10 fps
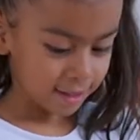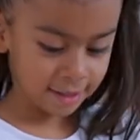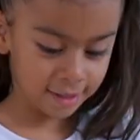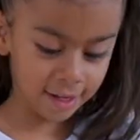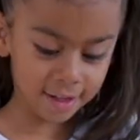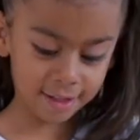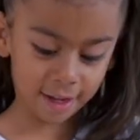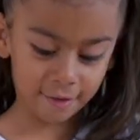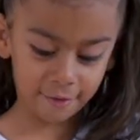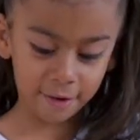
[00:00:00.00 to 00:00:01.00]
Looks
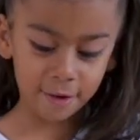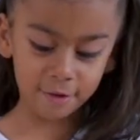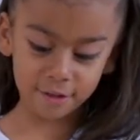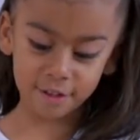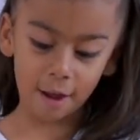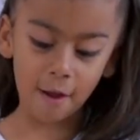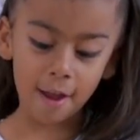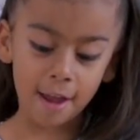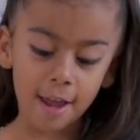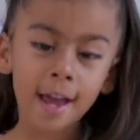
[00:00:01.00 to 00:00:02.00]
like real chef.
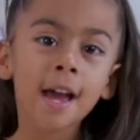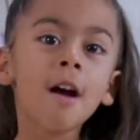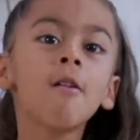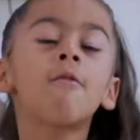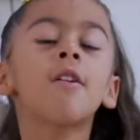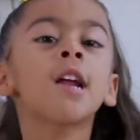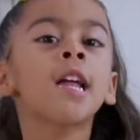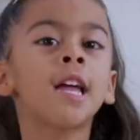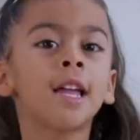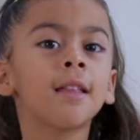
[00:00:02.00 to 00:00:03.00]
And
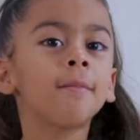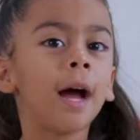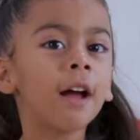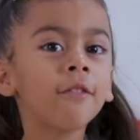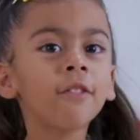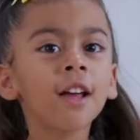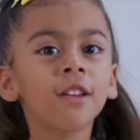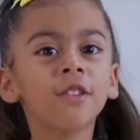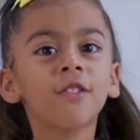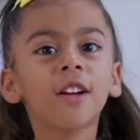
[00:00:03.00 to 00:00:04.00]
we're in my
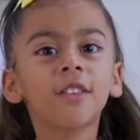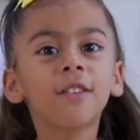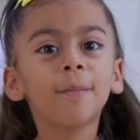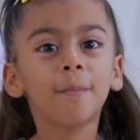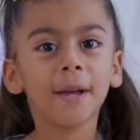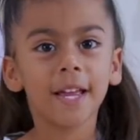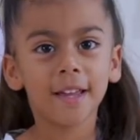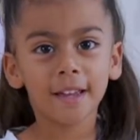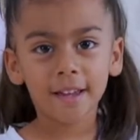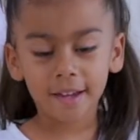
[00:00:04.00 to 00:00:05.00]
restaurant to
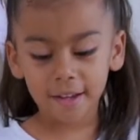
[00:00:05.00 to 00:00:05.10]
bake.